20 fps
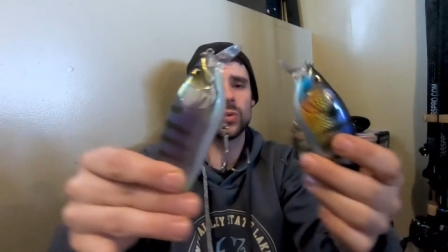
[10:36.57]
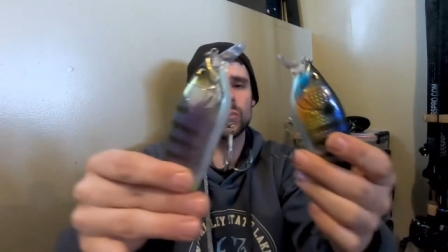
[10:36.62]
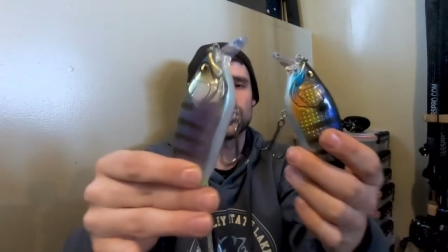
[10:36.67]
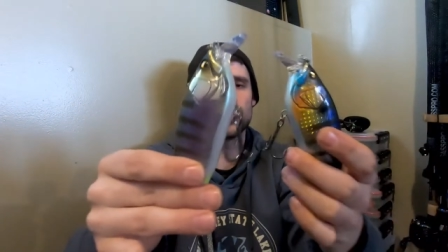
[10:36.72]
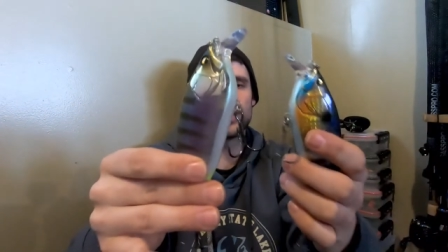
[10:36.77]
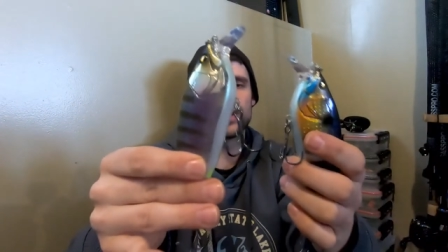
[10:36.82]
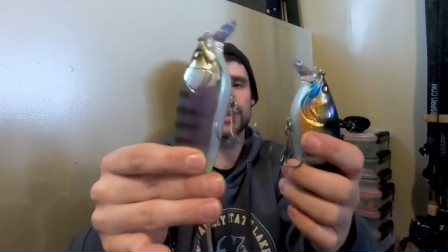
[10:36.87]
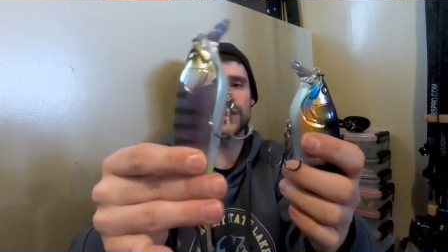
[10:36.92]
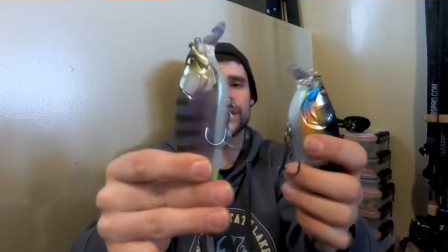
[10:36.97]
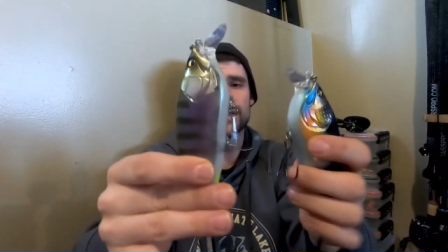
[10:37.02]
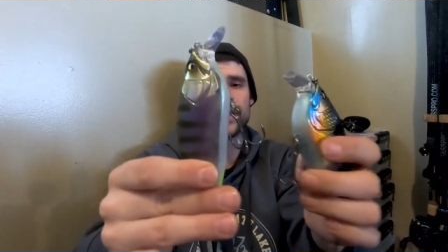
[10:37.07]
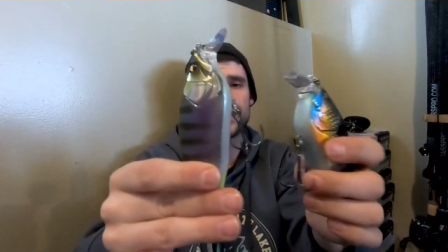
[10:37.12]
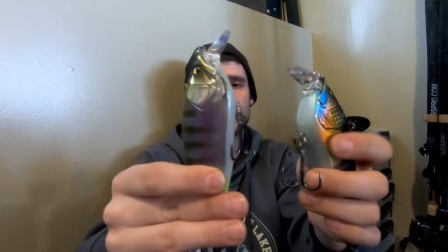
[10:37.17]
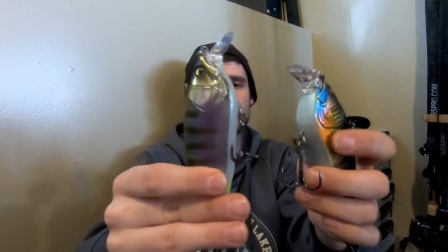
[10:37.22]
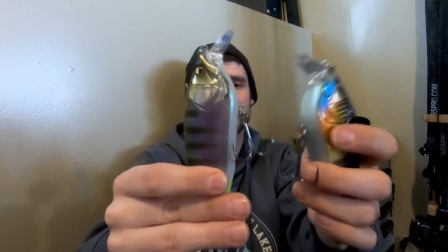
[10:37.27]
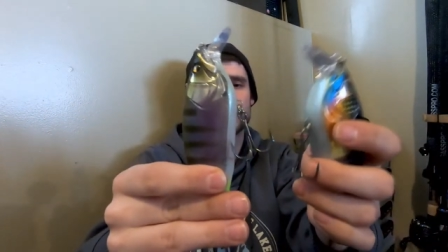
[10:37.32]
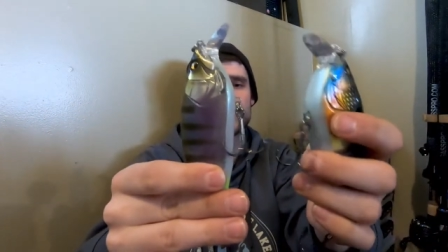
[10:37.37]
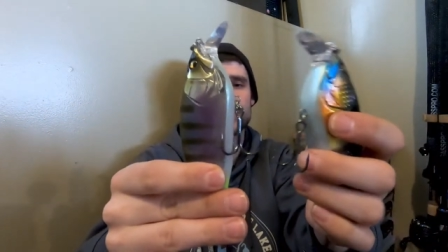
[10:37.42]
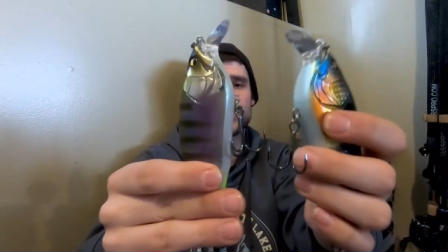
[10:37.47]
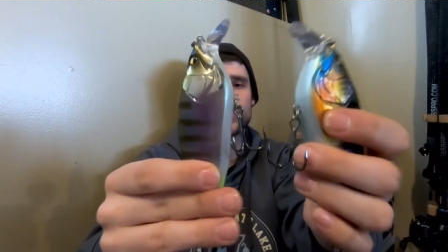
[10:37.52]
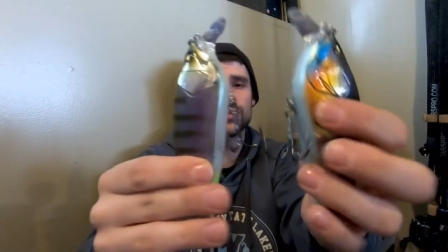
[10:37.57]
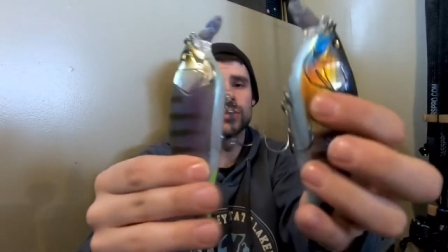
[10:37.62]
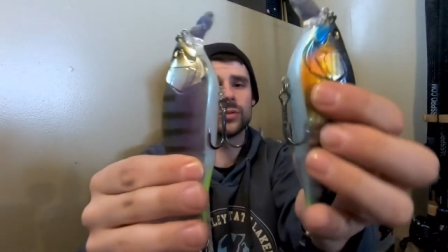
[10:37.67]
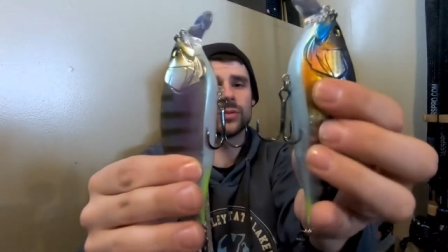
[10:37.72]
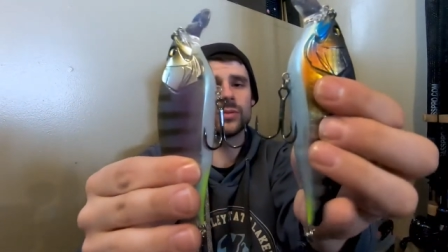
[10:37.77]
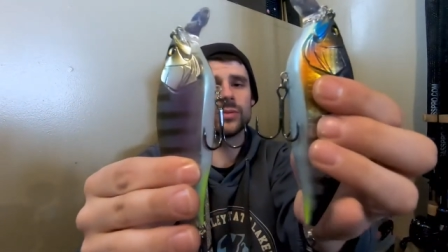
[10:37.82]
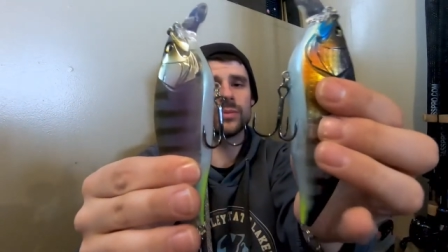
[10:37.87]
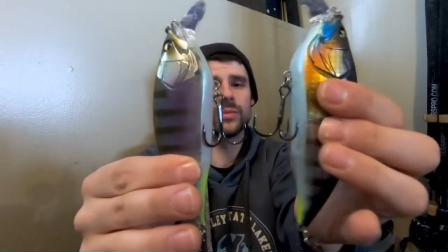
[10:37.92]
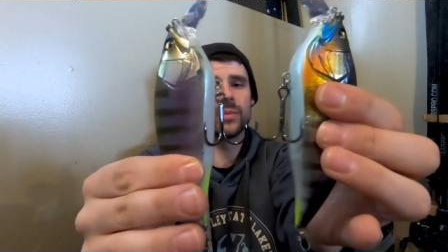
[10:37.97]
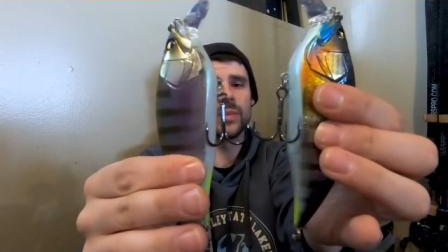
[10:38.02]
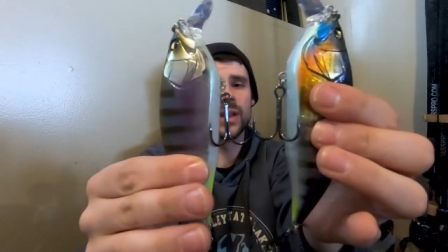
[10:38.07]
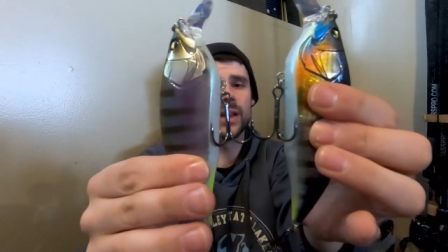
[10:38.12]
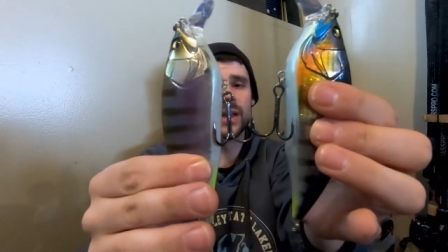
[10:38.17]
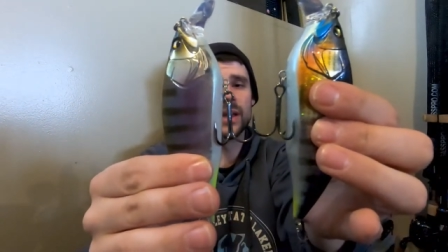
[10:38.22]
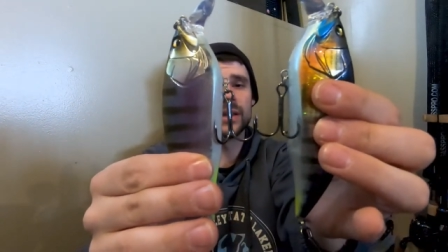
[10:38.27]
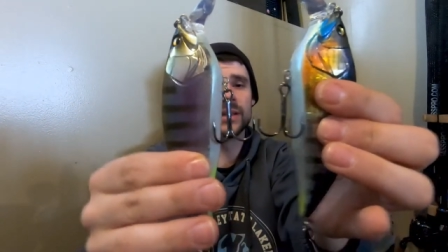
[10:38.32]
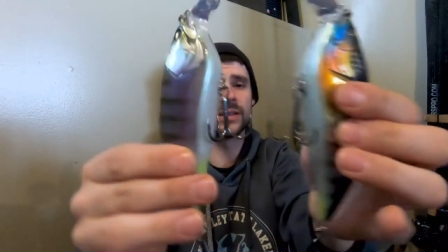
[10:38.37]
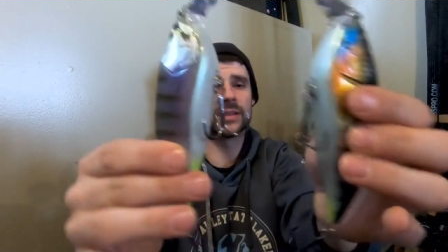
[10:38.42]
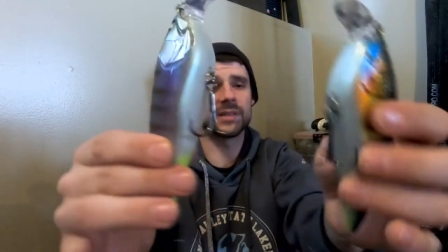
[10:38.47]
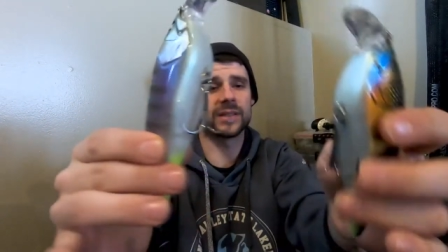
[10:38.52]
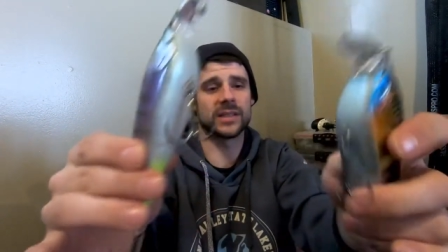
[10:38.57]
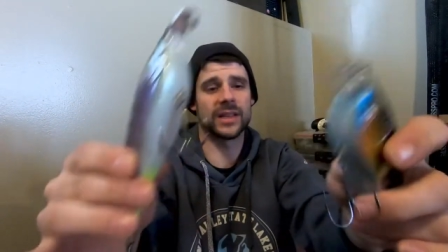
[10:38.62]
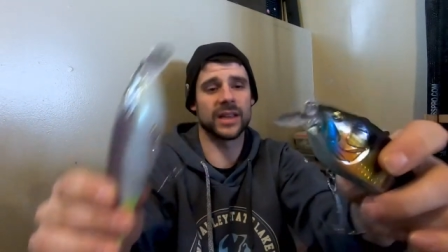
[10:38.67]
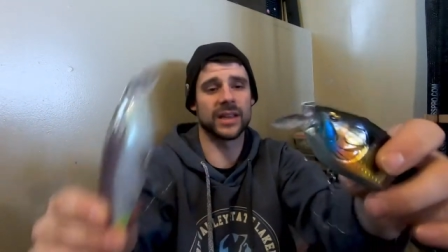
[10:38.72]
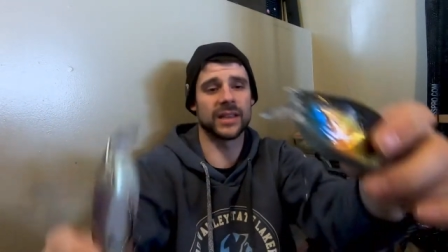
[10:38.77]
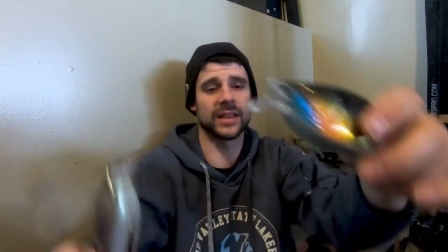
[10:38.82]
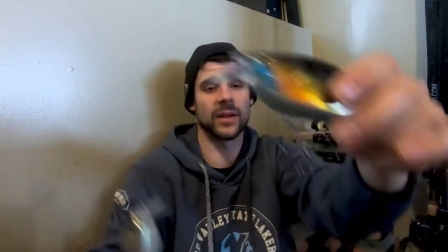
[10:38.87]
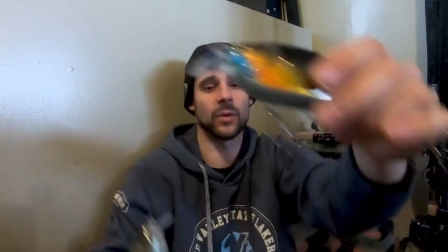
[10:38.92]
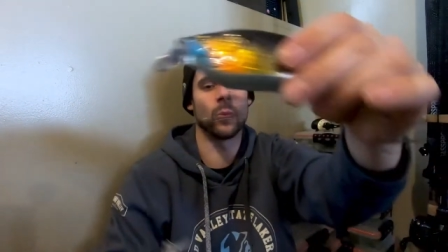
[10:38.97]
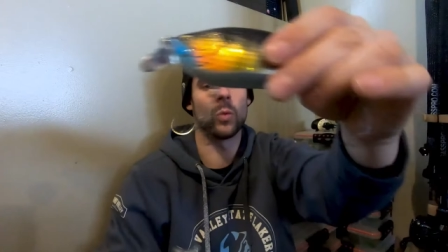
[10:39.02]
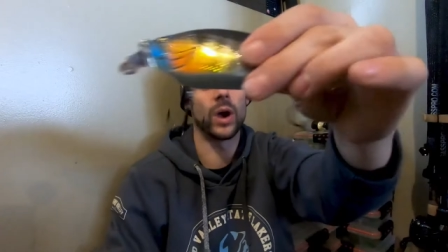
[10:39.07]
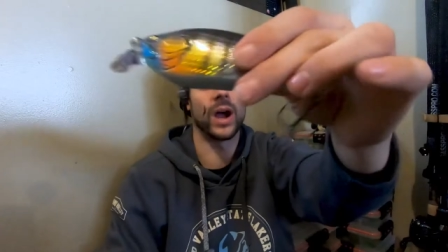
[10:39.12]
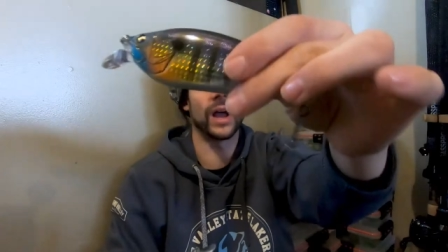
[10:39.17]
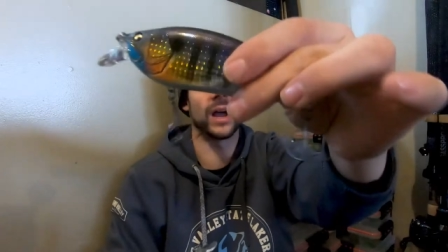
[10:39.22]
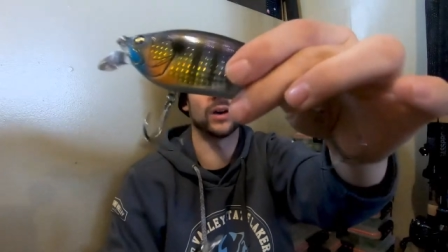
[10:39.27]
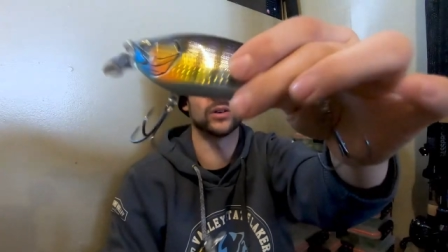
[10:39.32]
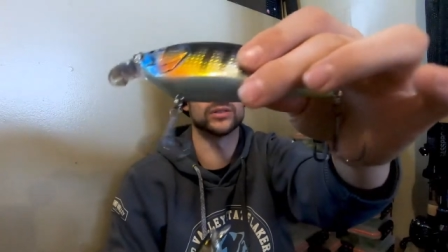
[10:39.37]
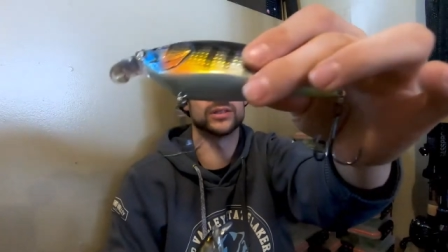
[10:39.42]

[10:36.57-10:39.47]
Look at that too. Man, this is like that wild